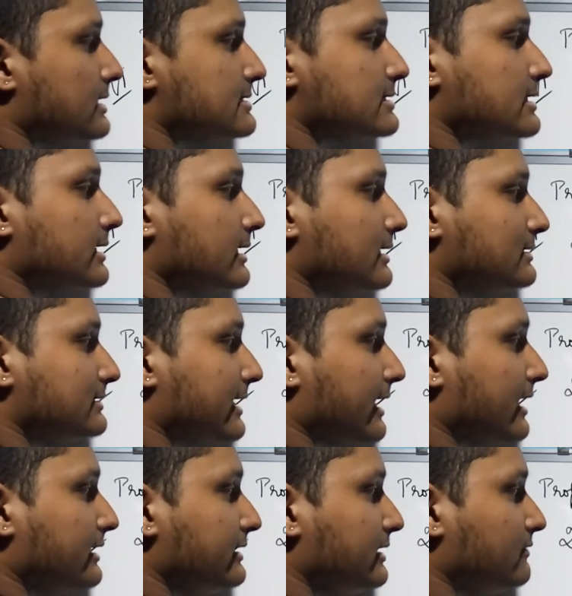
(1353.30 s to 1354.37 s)
thing is
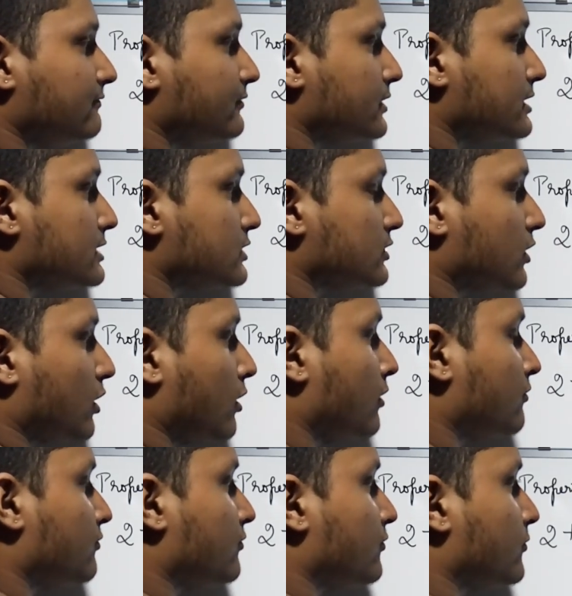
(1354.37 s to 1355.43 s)
tan inverse
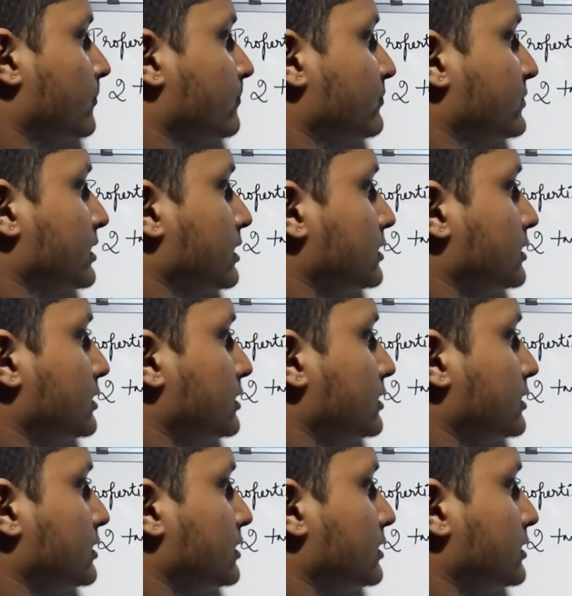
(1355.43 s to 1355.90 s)
of